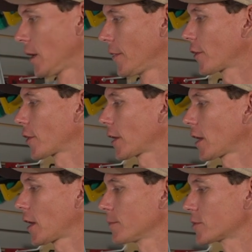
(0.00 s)
they're going to
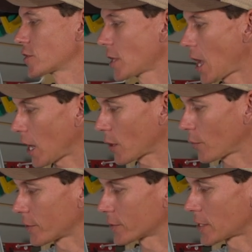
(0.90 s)
come stock
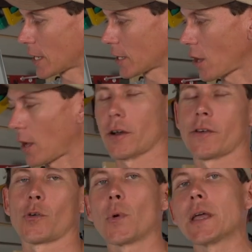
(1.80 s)
with the setting odd on
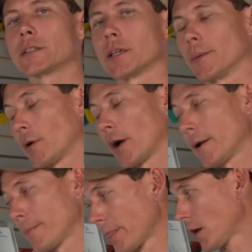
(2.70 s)
the wingtip, right?